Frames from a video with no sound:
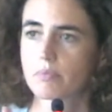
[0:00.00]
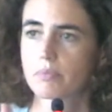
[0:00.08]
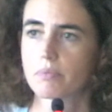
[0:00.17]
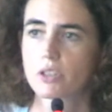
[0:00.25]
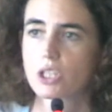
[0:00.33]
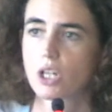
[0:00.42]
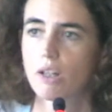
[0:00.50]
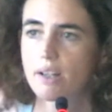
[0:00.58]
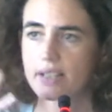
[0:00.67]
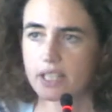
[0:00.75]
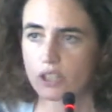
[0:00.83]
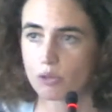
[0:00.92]

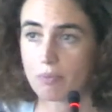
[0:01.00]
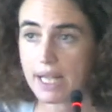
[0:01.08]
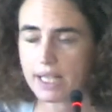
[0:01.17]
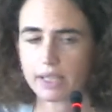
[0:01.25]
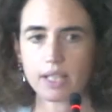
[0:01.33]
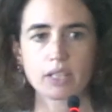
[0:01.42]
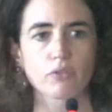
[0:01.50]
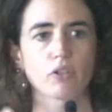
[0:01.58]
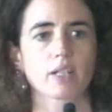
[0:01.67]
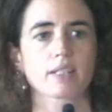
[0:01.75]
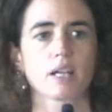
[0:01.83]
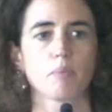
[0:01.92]
scholars in humanities, for
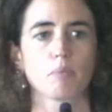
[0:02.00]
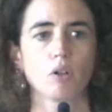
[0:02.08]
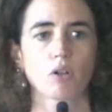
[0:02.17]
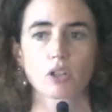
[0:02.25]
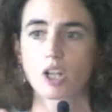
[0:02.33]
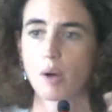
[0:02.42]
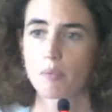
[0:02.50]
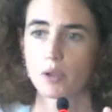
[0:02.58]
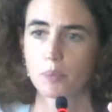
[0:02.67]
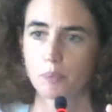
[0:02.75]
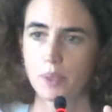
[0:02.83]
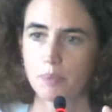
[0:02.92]
example, or
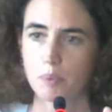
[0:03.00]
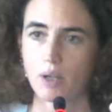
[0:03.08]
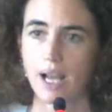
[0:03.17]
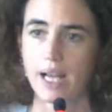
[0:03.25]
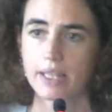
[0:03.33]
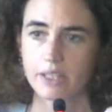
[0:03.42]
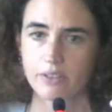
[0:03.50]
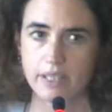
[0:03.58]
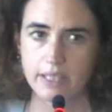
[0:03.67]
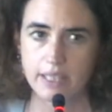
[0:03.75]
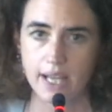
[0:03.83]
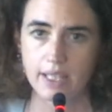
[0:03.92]
common people
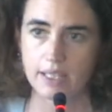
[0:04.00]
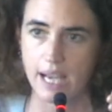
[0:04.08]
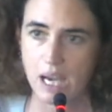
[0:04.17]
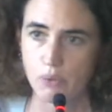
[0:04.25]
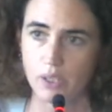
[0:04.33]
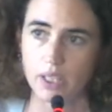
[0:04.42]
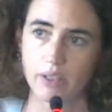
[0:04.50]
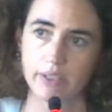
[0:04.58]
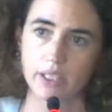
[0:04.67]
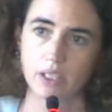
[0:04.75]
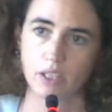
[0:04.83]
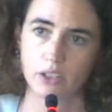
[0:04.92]
understand our
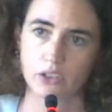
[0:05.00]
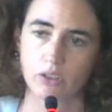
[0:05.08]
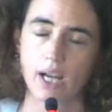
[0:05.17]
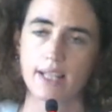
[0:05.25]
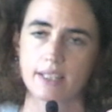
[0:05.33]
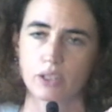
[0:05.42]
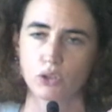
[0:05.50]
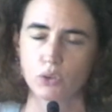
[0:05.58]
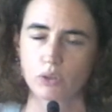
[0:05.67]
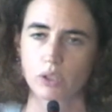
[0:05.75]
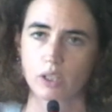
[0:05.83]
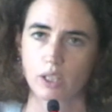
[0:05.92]
current culture as a
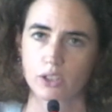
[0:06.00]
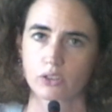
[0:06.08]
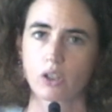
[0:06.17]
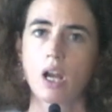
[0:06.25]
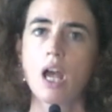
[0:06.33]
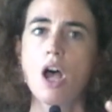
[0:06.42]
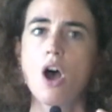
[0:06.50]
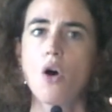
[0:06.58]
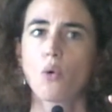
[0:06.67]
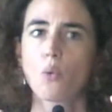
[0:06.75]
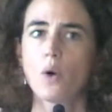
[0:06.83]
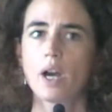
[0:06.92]
neuroculture,
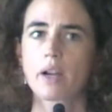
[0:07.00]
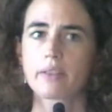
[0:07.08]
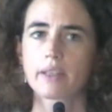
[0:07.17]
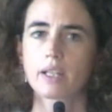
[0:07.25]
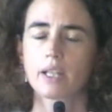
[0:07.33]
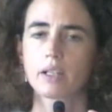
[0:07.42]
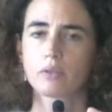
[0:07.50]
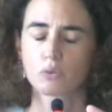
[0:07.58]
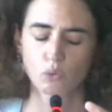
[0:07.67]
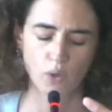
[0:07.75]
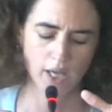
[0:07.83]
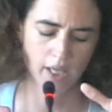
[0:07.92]

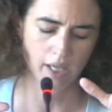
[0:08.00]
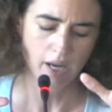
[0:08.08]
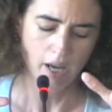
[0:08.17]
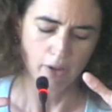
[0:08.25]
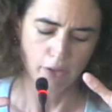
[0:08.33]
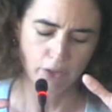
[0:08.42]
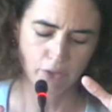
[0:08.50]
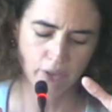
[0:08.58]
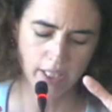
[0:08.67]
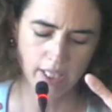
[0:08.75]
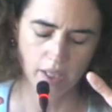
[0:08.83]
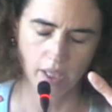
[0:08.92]
where
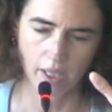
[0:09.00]
three